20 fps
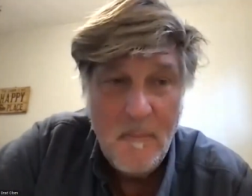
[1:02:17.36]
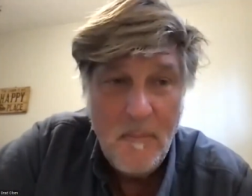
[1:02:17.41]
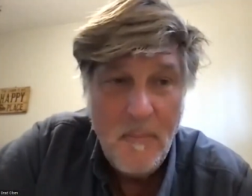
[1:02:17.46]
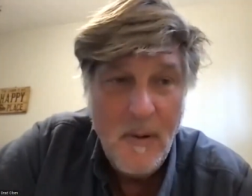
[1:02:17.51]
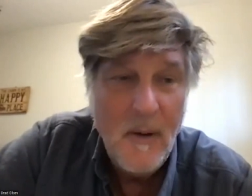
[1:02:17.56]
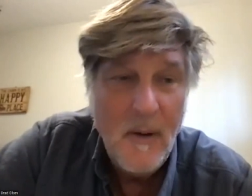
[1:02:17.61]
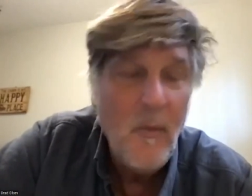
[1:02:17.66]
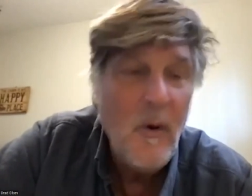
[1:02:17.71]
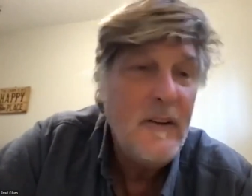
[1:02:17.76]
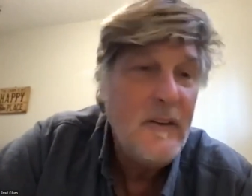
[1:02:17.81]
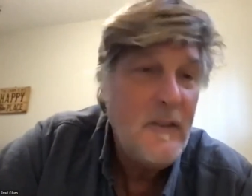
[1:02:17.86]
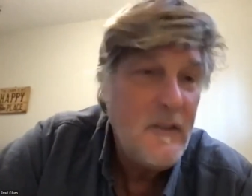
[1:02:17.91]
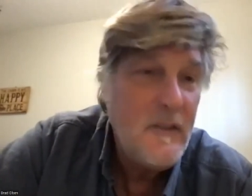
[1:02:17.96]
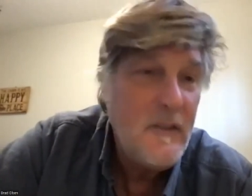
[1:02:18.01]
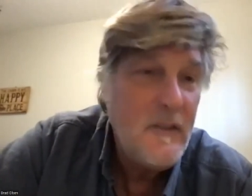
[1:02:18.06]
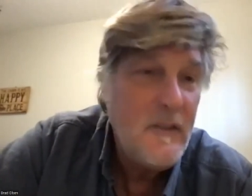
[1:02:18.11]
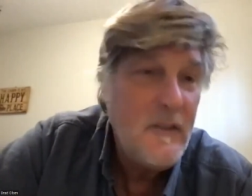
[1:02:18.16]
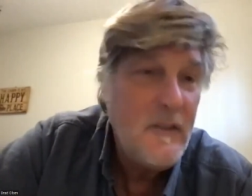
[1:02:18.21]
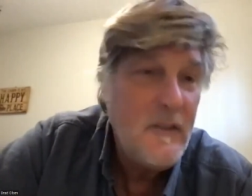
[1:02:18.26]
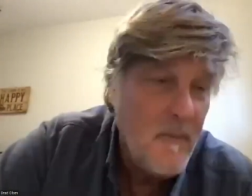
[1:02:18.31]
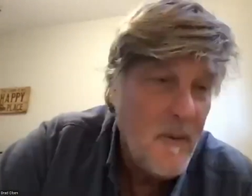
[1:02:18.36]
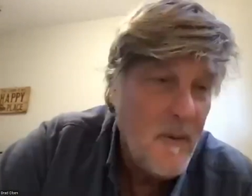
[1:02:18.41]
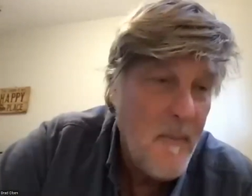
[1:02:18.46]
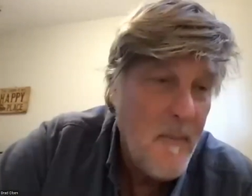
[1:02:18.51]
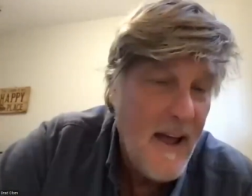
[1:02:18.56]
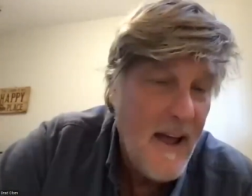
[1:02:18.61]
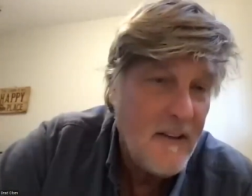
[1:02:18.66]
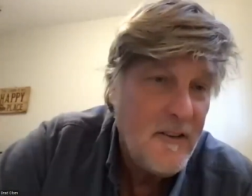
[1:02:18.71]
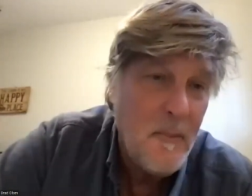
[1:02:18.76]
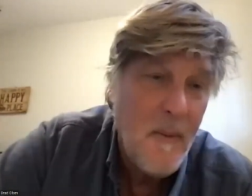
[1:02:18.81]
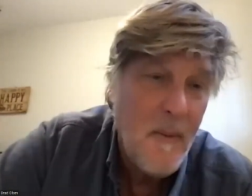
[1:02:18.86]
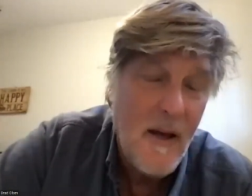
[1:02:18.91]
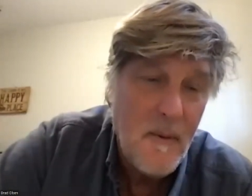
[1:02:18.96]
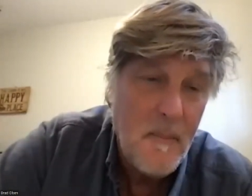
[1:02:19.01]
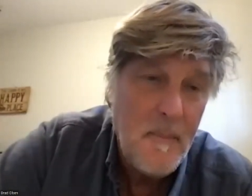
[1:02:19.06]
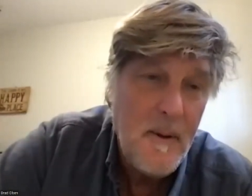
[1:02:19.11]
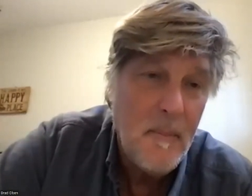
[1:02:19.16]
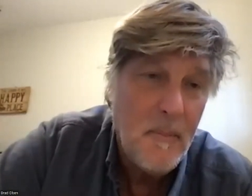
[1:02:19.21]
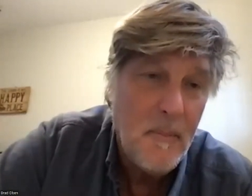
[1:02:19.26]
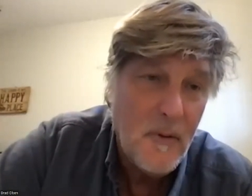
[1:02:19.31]
but once the, the mass amount
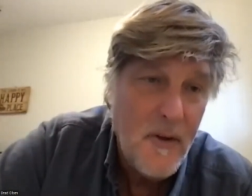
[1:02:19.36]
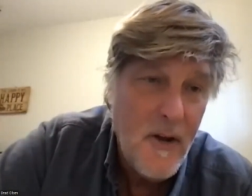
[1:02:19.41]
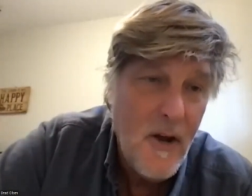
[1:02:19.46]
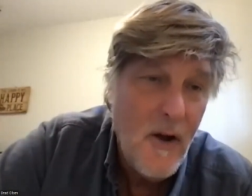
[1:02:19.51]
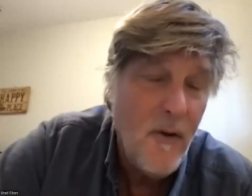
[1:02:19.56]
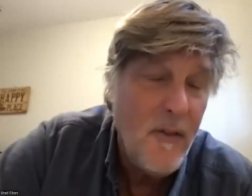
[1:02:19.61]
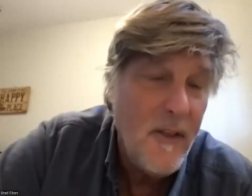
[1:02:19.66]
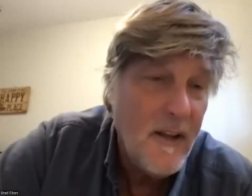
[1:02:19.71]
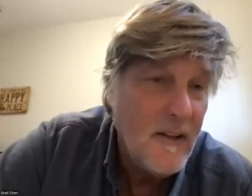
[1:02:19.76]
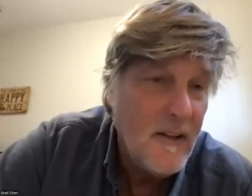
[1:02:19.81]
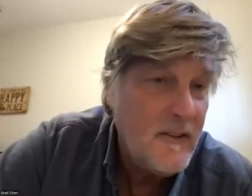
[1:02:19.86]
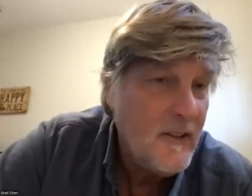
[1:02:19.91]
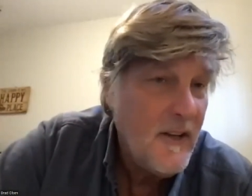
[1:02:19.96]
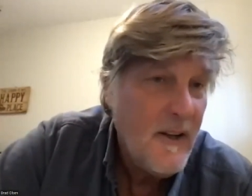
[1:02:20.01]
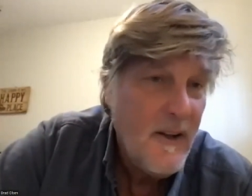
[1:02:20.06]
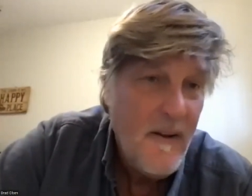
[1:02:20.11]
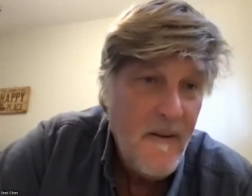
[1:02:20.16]
of people know this,